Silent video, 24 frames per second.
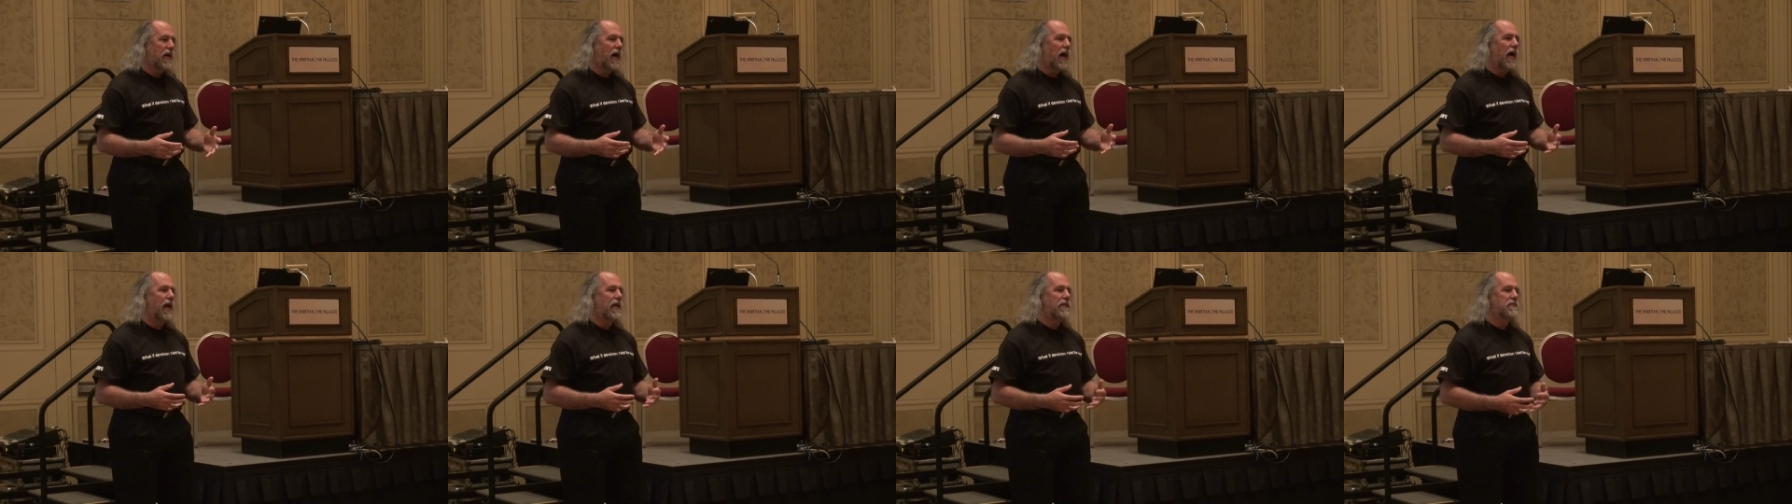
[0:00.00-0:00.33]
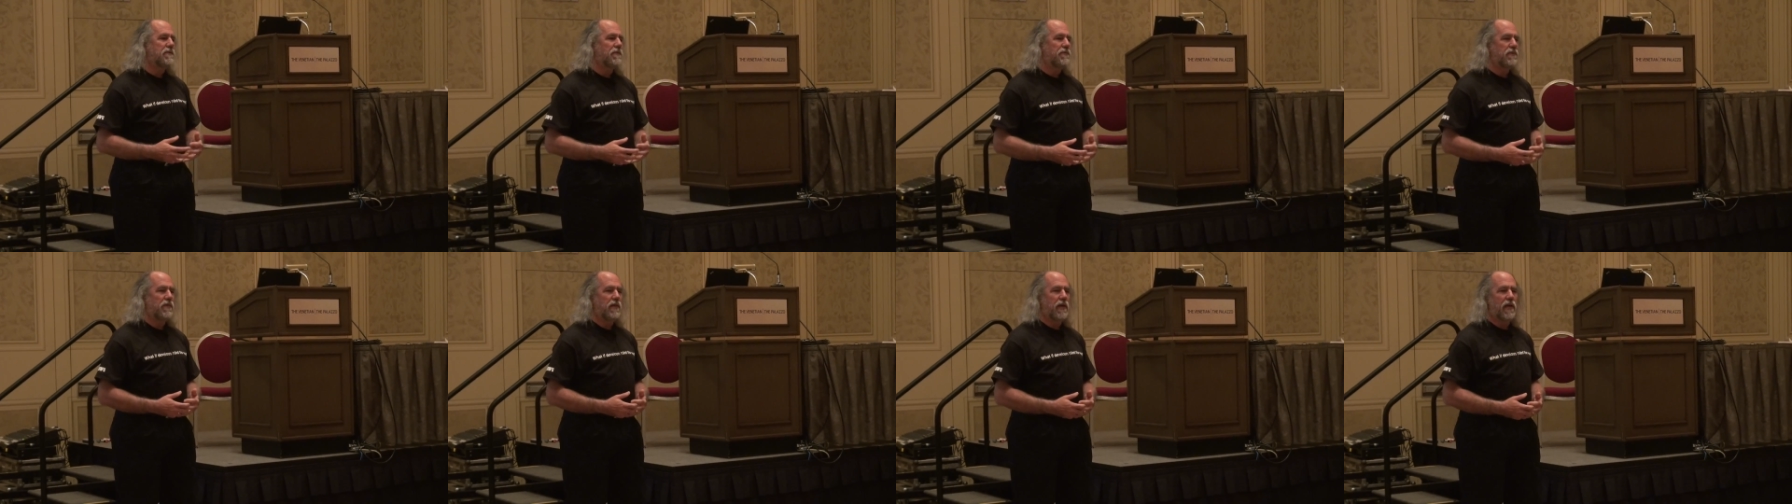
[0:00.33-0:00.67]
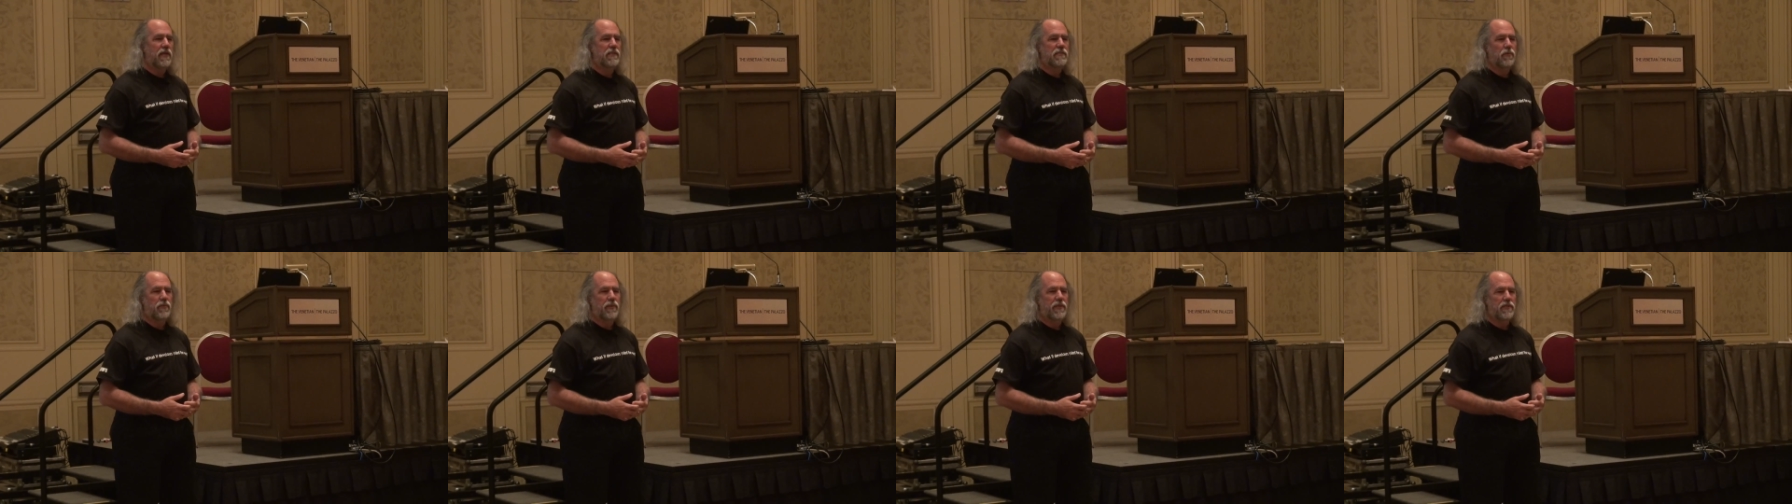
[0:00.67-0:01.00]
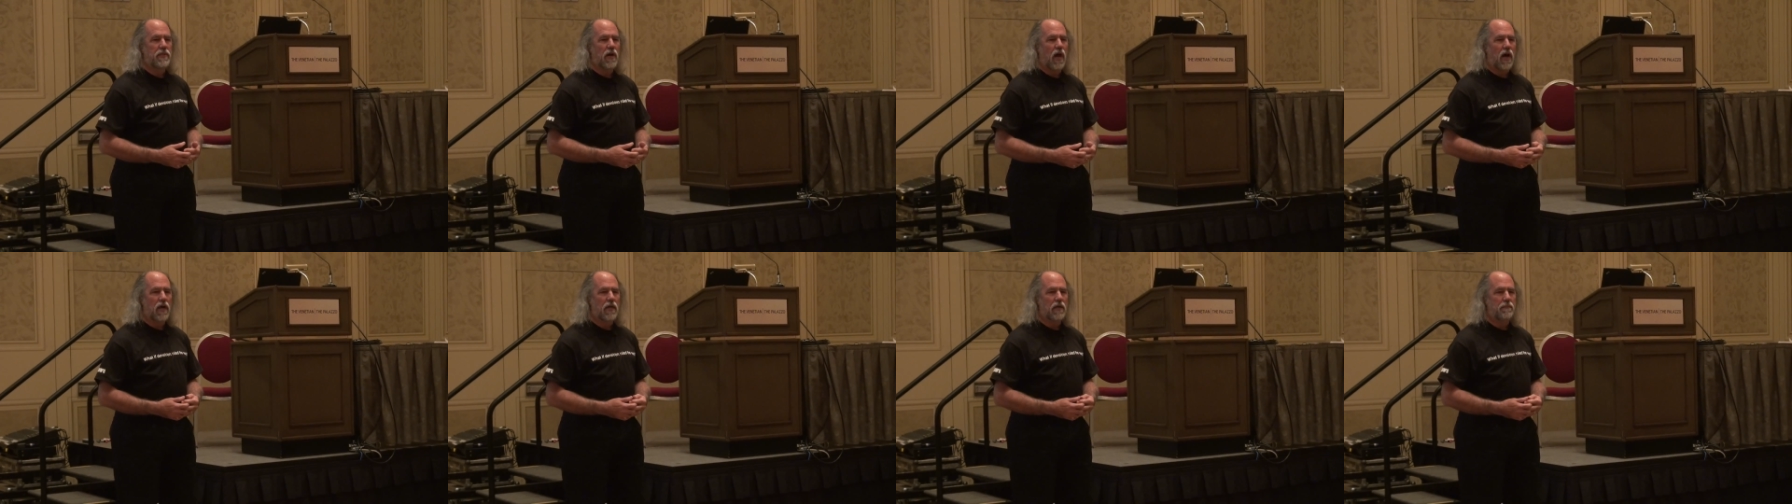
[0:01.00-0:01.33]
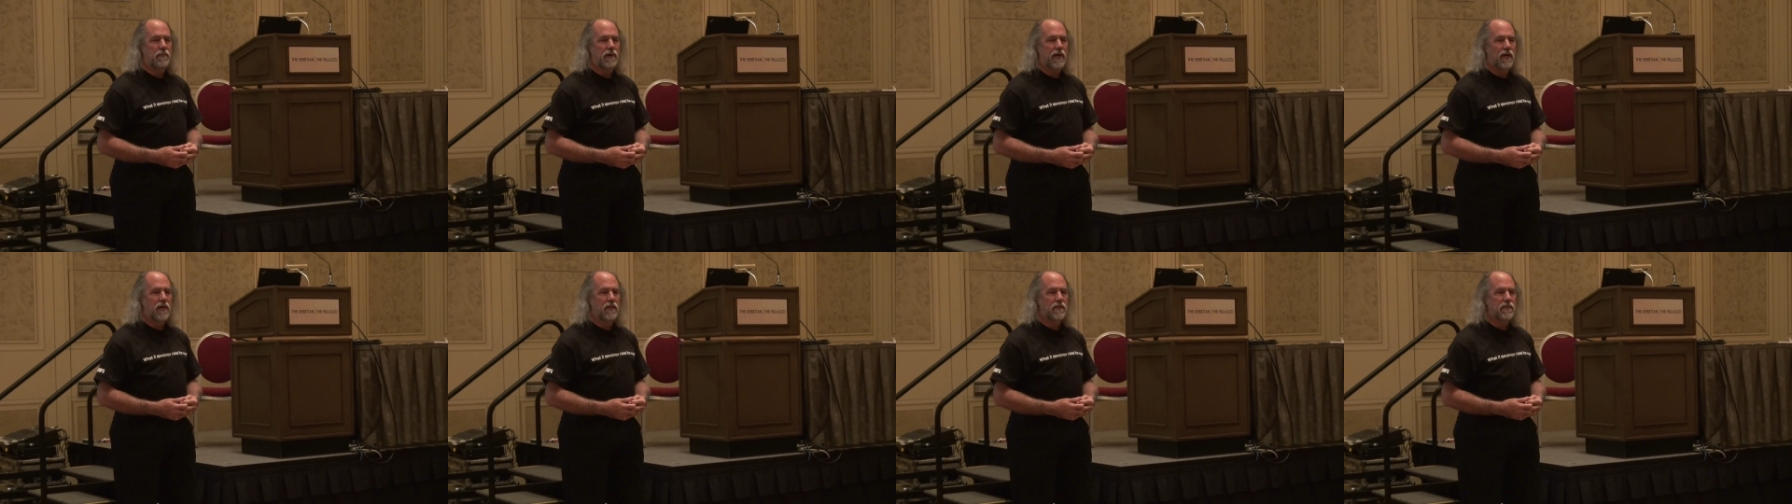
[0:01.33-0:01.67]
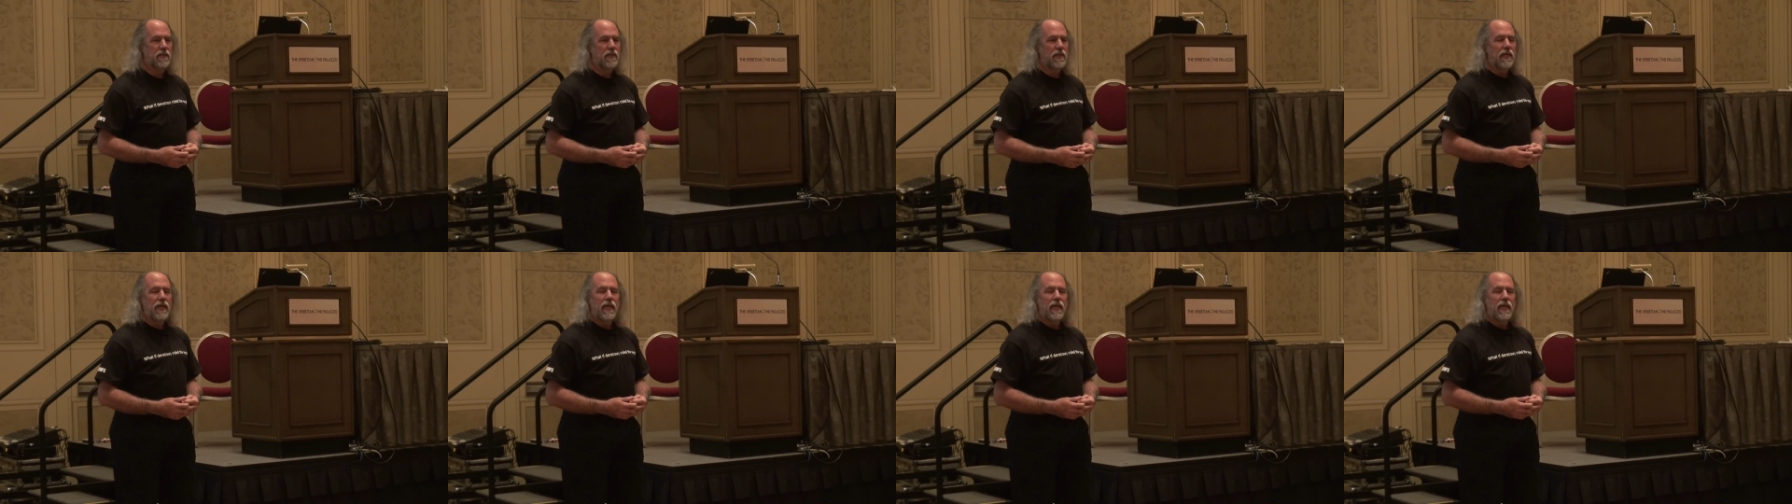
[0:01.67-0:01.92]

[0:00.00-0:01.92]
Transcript: kinds of things that we talk about.